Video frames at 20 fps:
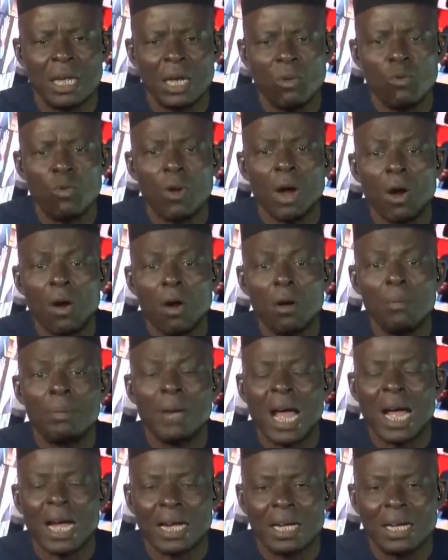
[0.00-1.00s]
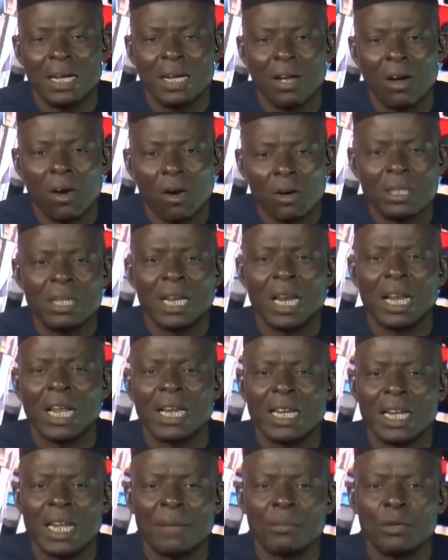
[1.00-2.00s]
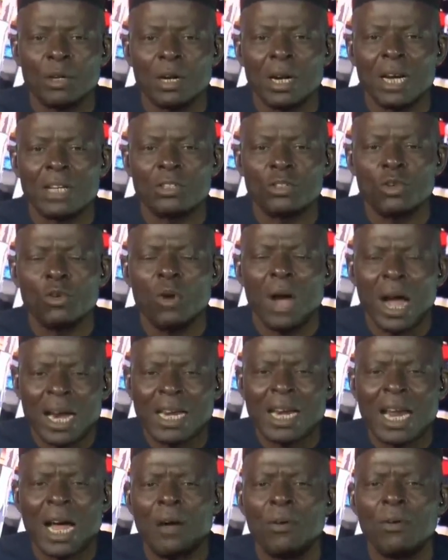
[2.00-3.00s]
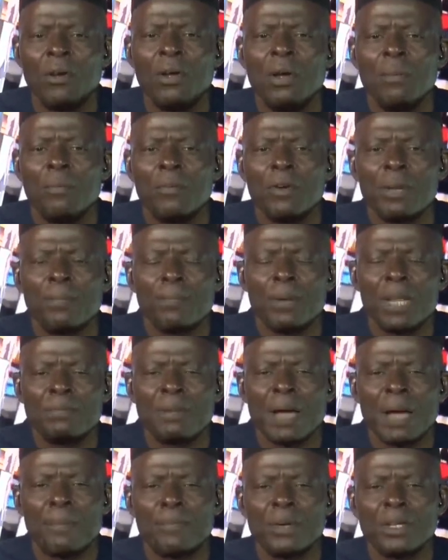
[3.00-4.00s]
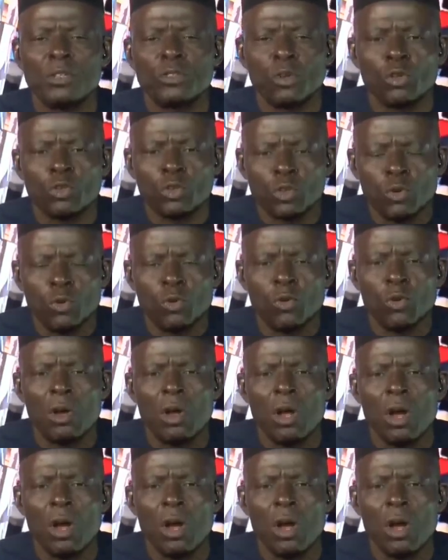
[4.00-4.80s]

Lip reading: We're all blank until Ayade came to the rescue and now replaced by Prince Otu,